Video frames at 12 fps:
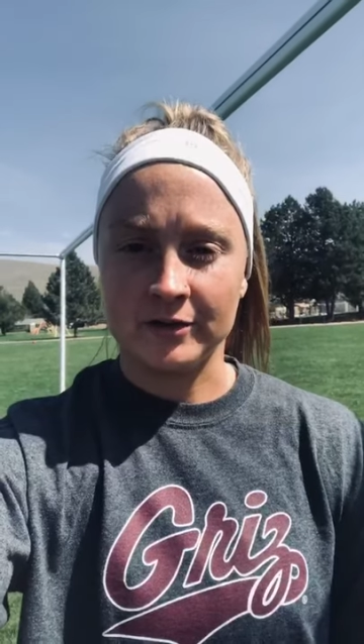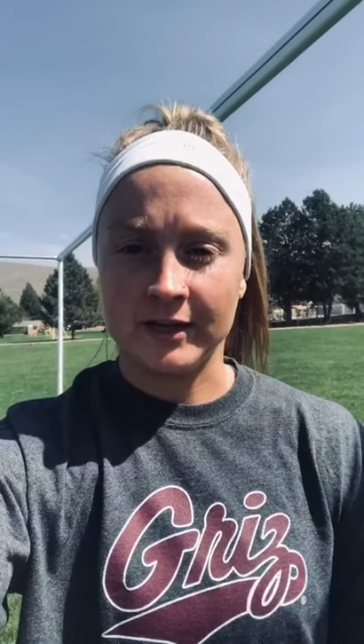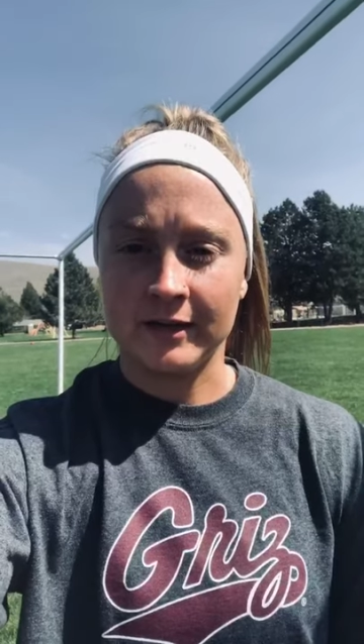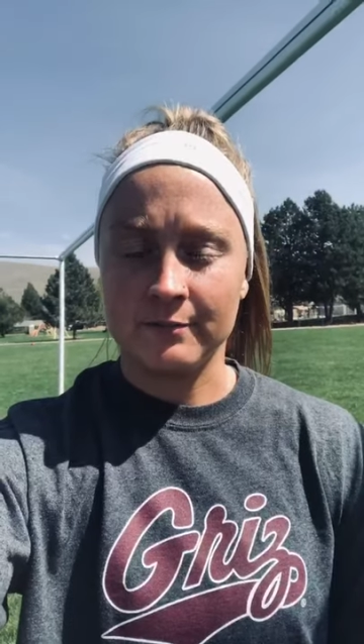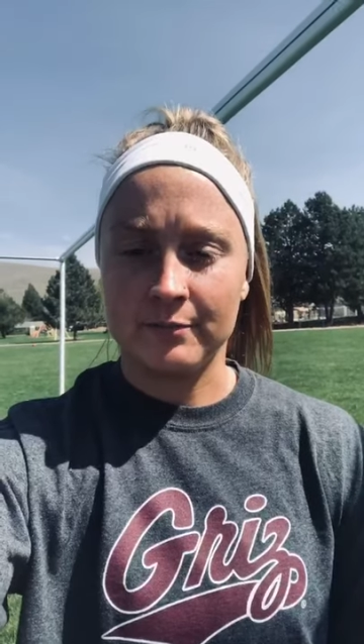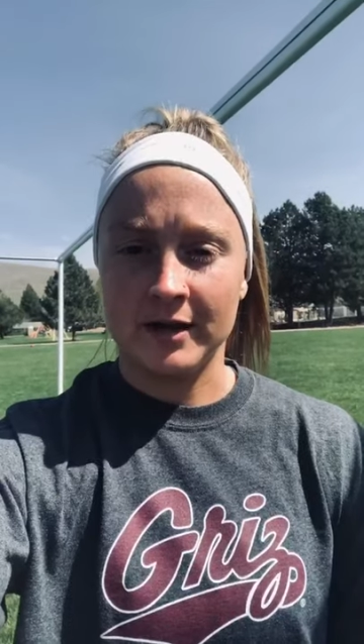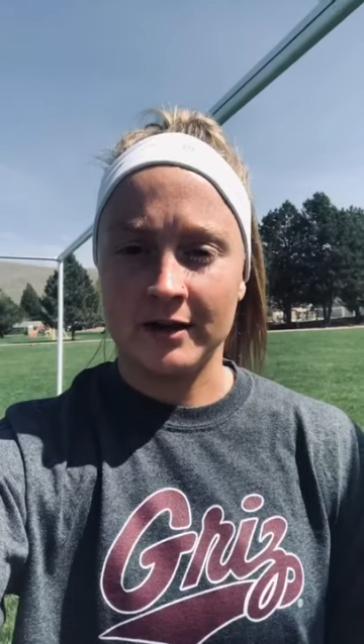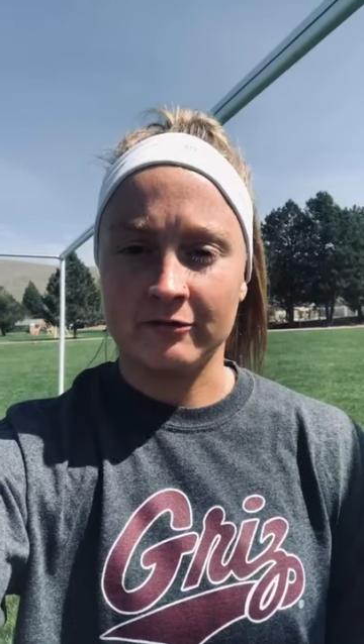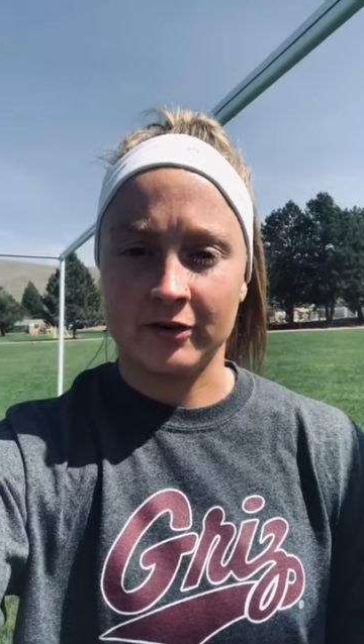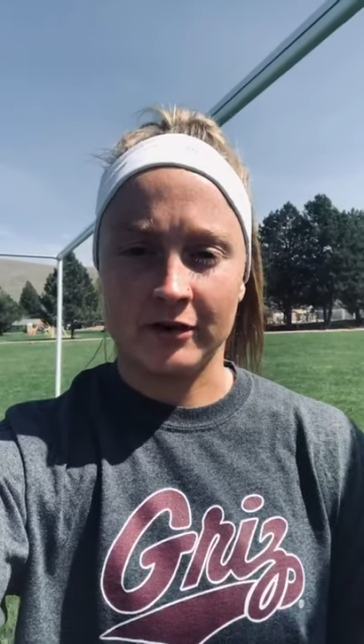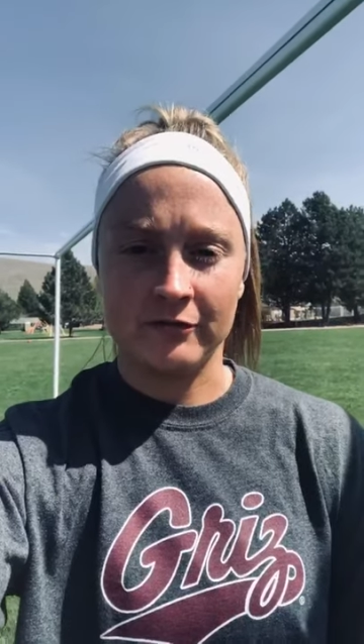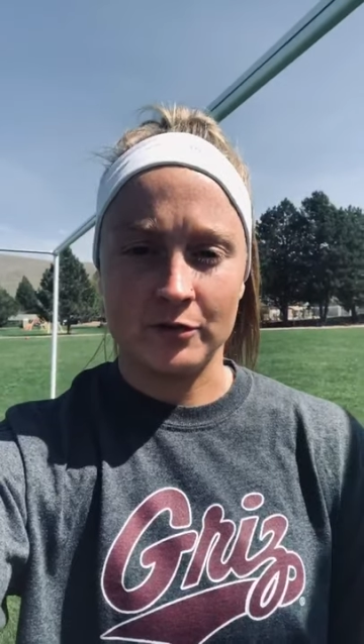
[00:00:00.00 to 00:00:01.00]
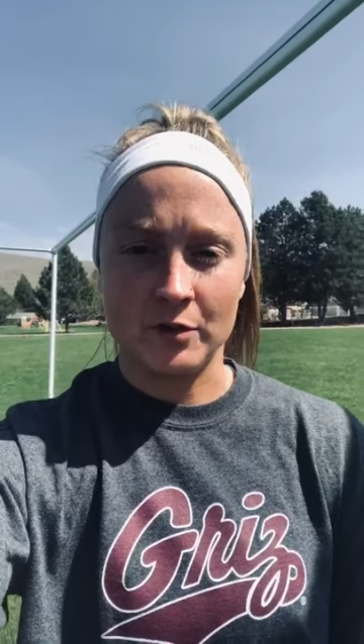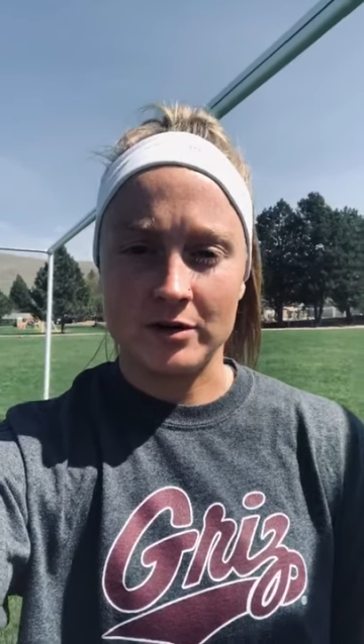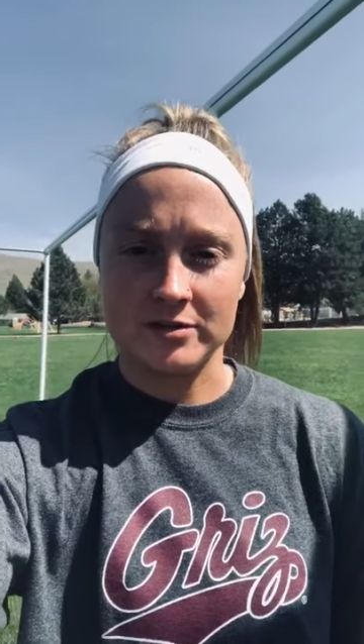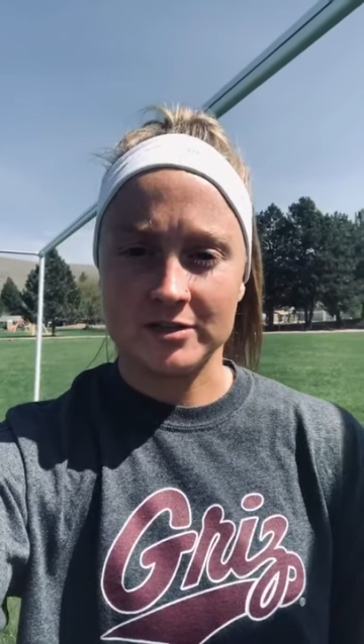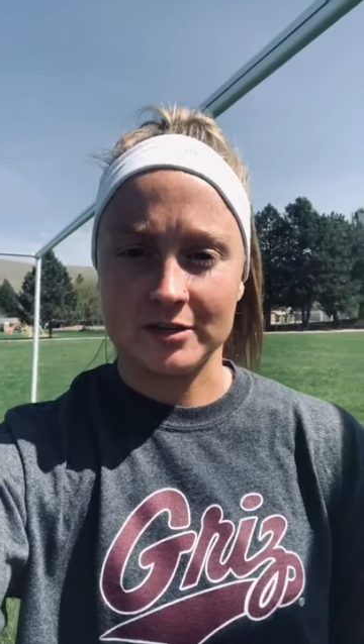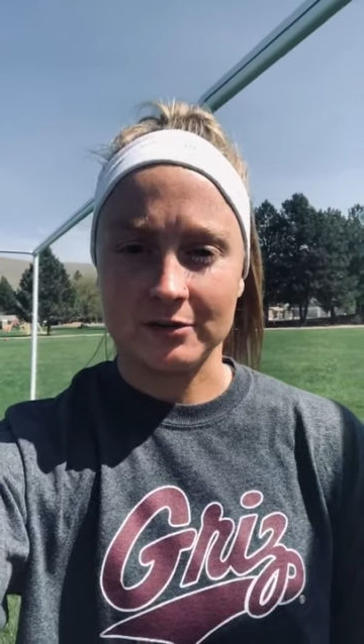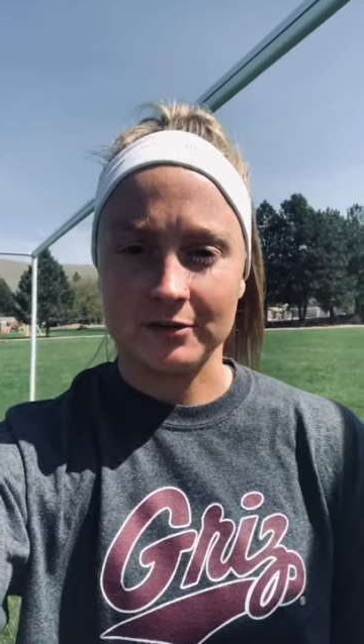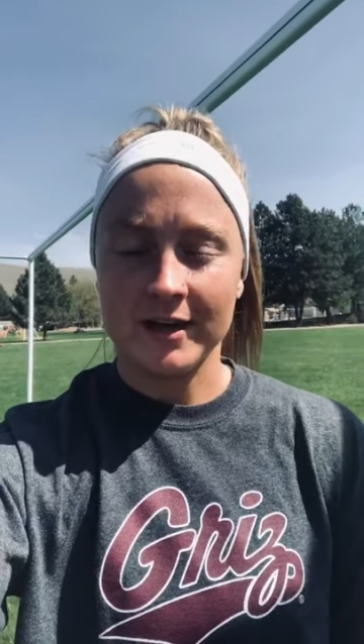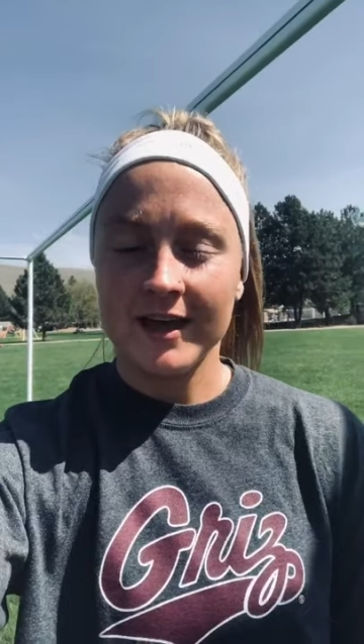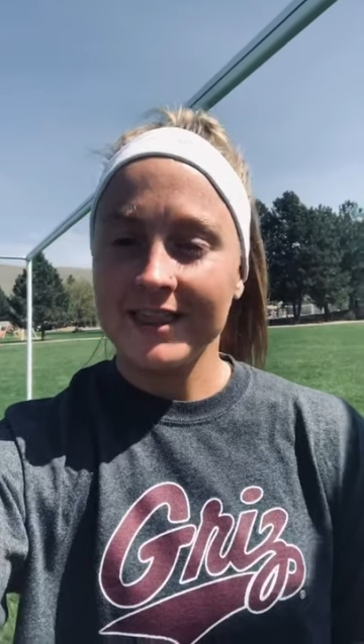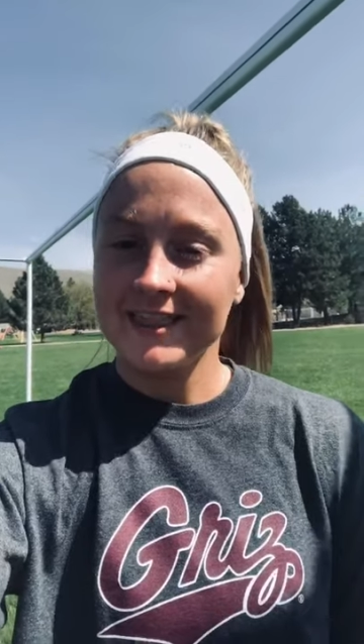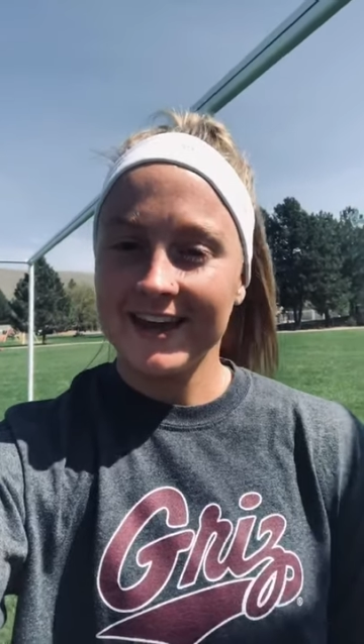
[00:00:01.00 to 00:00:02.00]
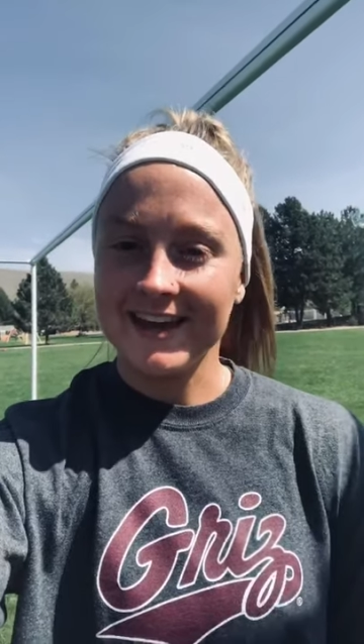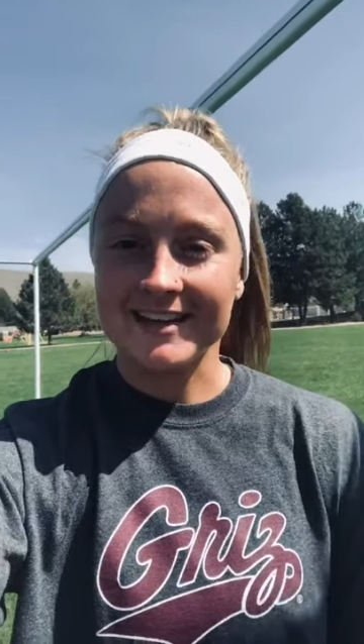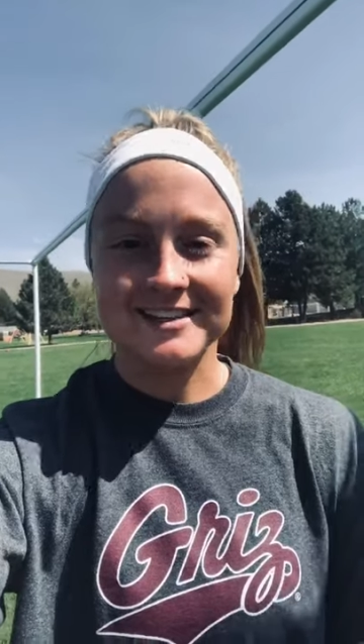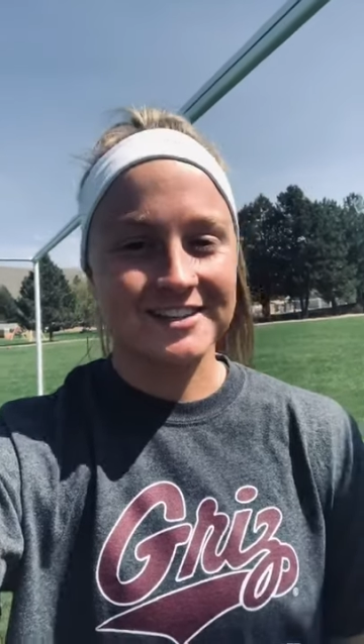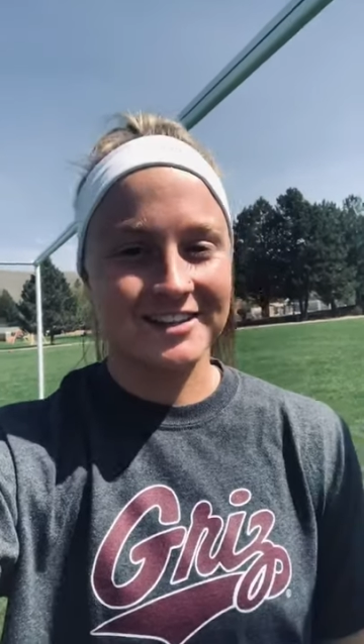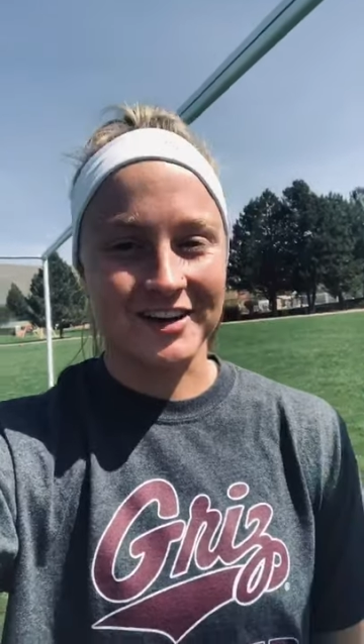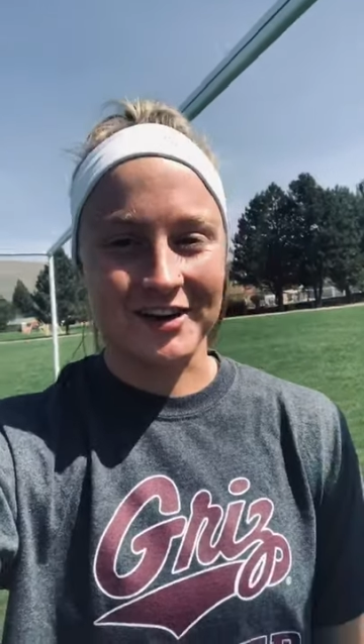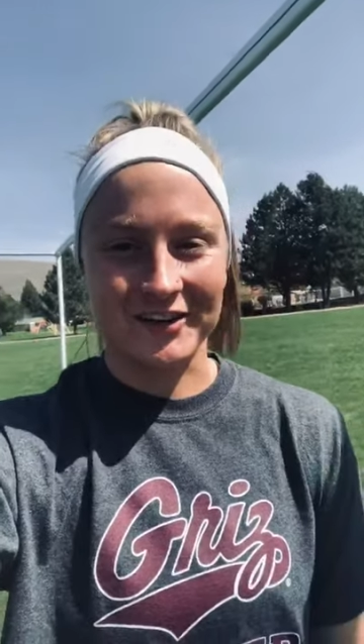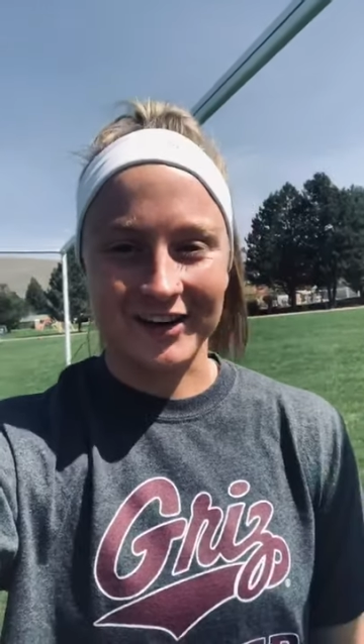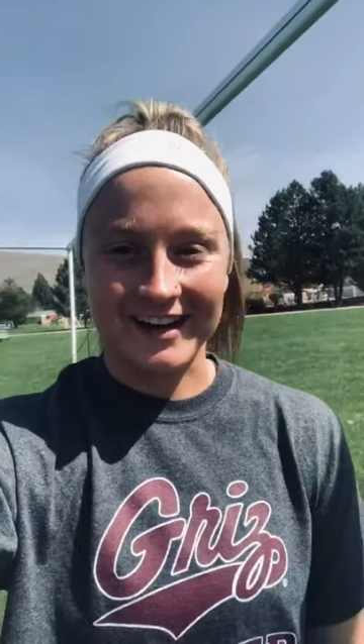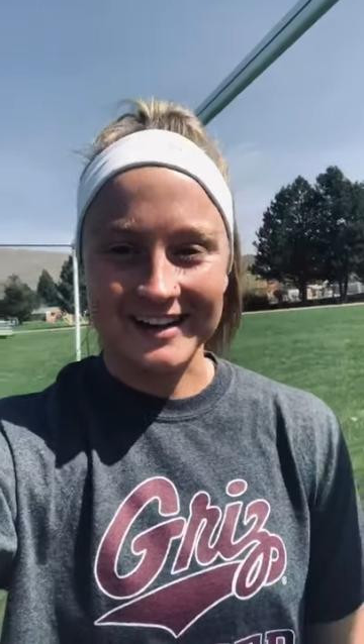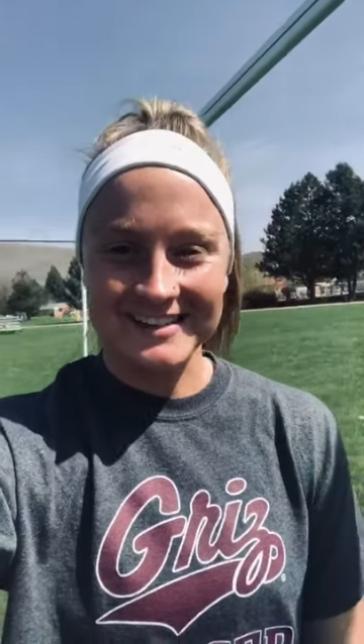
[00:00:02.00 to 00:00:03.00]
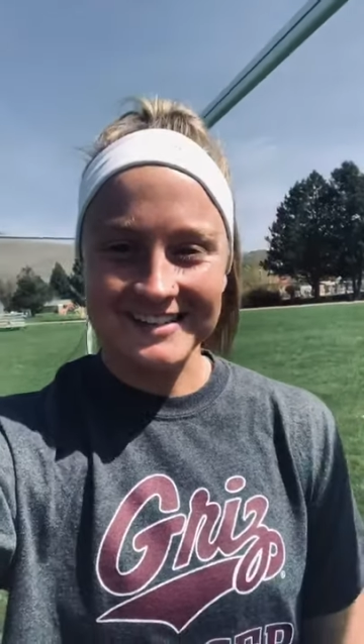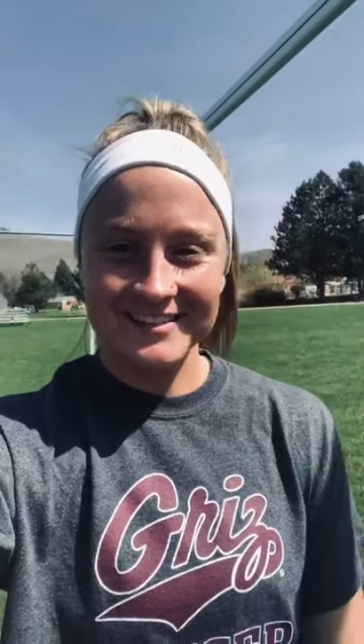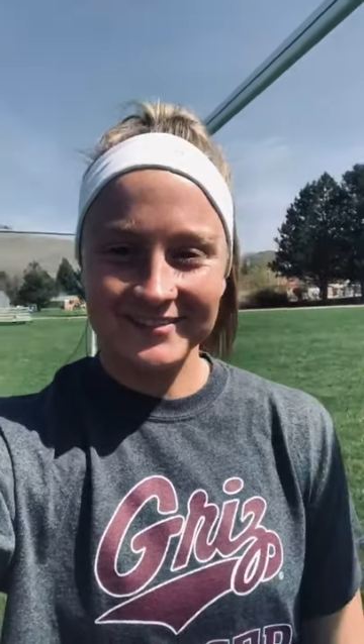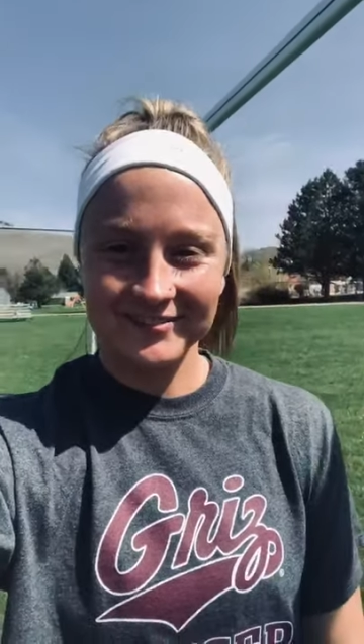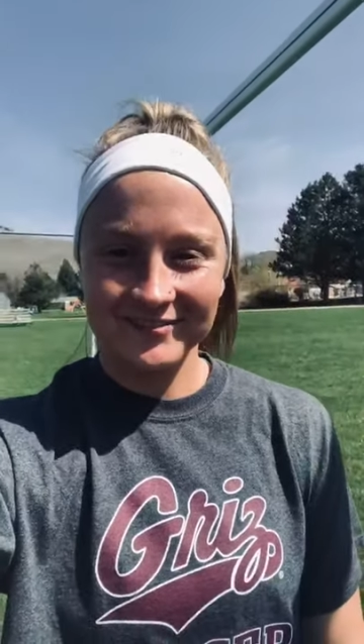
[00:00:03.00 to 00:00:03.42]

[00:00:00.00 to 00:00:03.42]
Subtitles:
and compete in front of you all soon. Thanks, go Grizz!